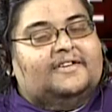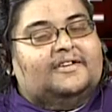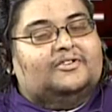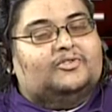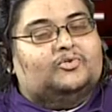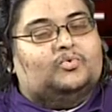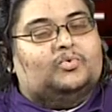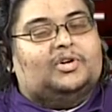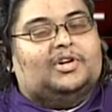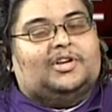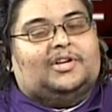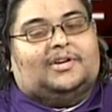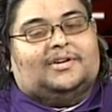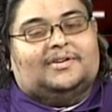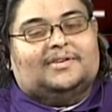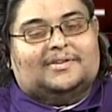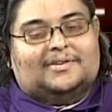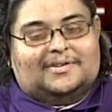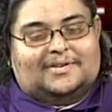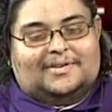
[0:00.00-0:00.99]
doodler,
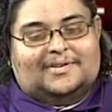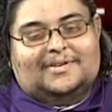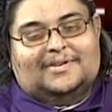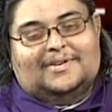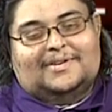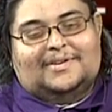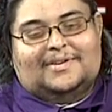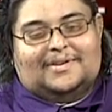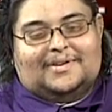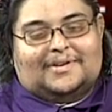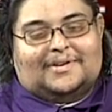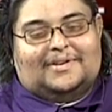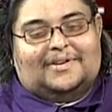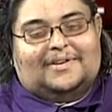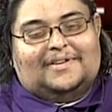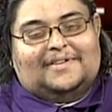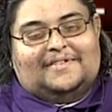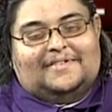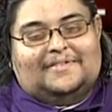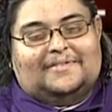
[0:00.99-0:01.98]
not
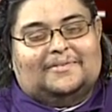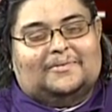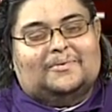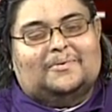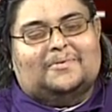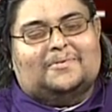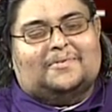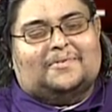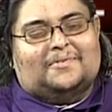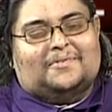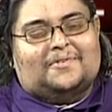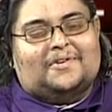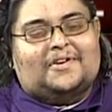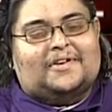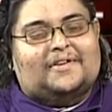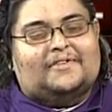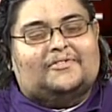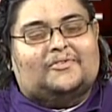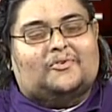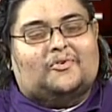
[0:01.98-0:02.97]
as no great
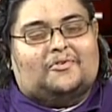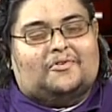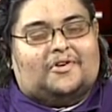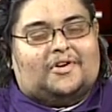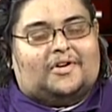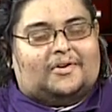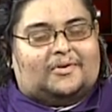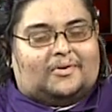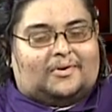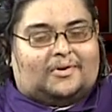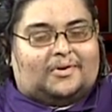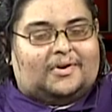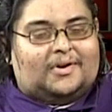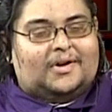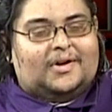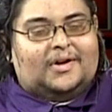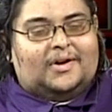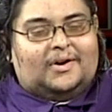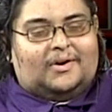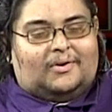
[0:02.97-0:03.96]
historian or
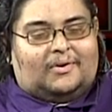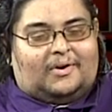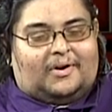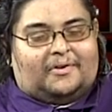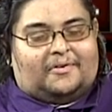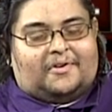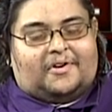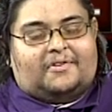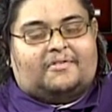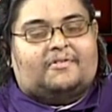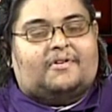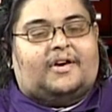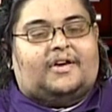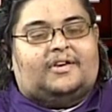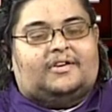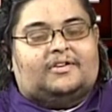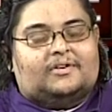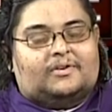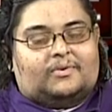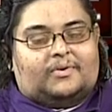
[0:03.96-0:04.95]
a great
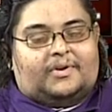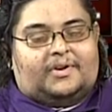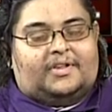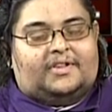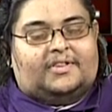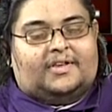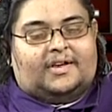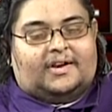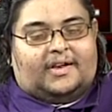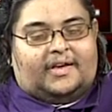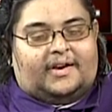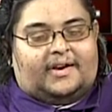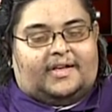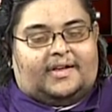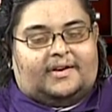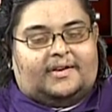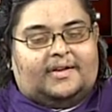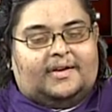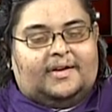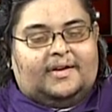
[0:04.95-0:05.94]
writer or anything like that,
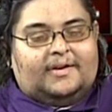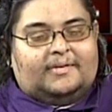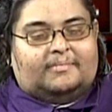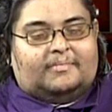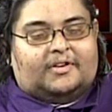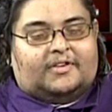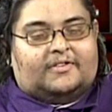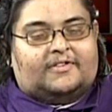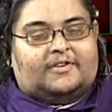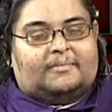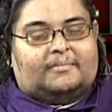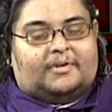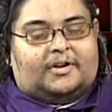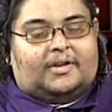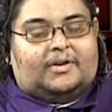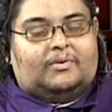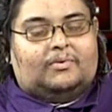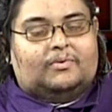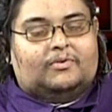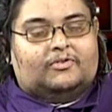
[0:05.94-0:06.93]
but somebody
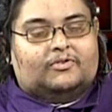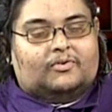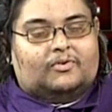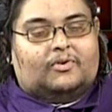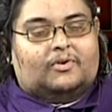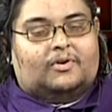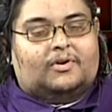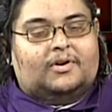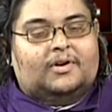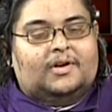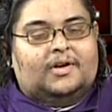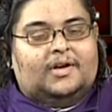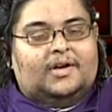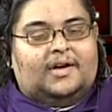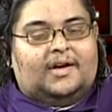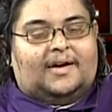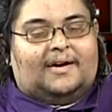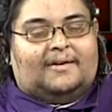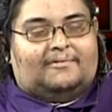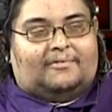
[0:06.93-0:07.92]
who saw
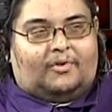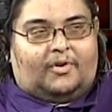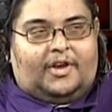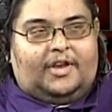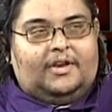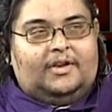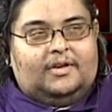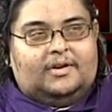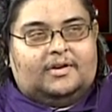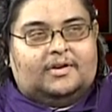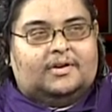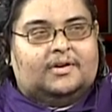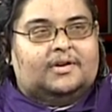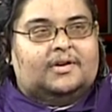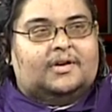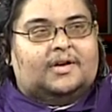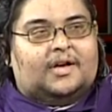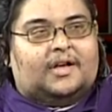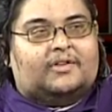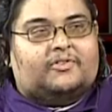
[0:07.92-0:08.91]
a void
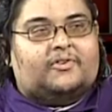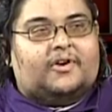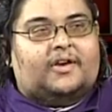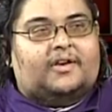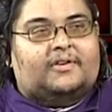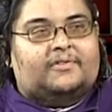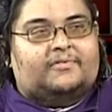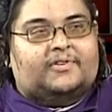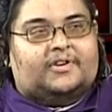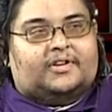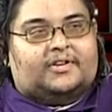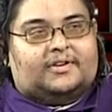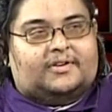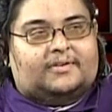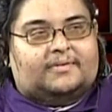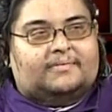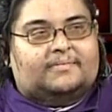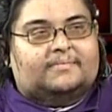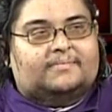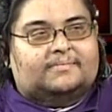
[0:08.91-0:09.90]
and tried to fill it.
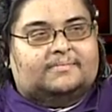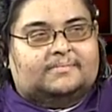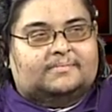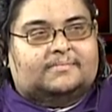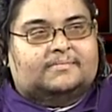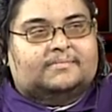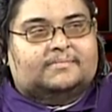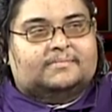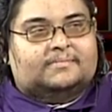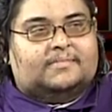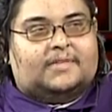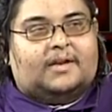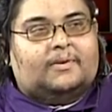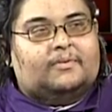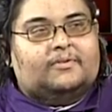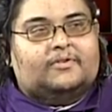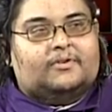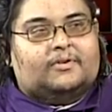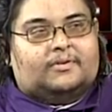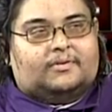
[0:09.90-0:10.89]
That
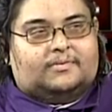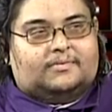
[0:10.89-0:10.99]
was all.